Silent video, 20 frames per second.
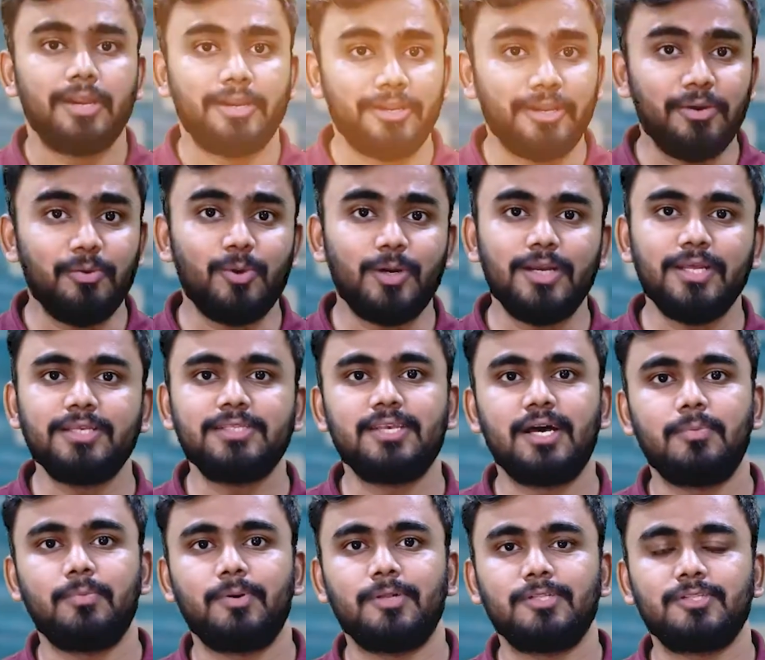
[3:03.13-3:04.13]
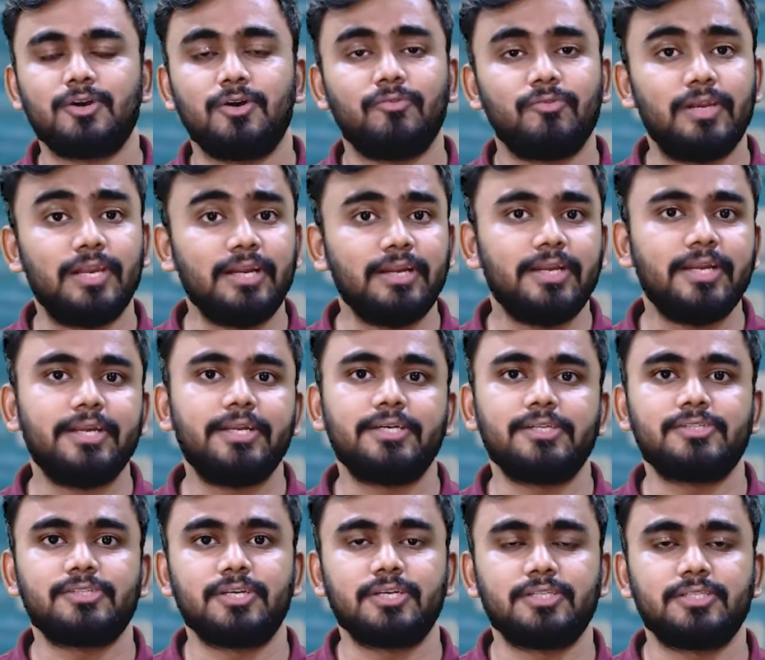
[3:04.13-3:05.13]
Real-world examples of linked
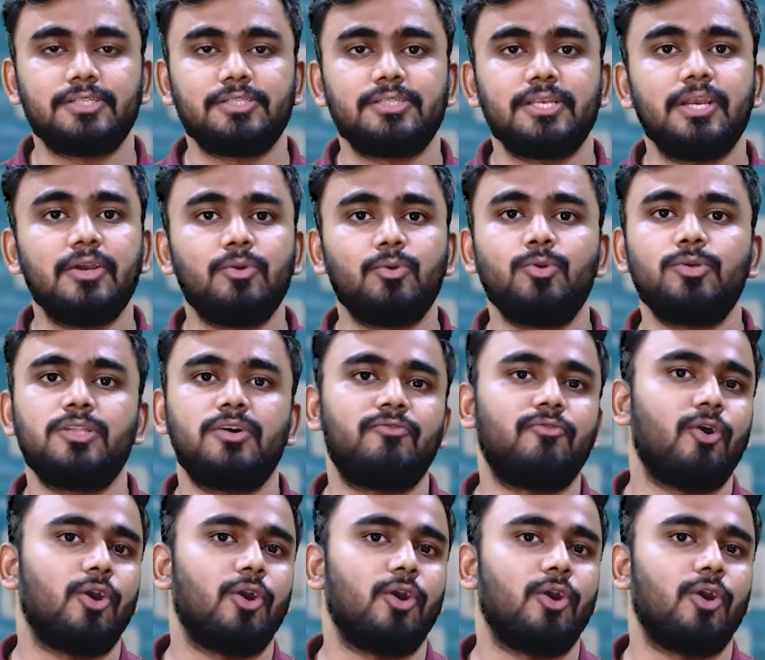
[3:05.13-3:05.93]
data structures include the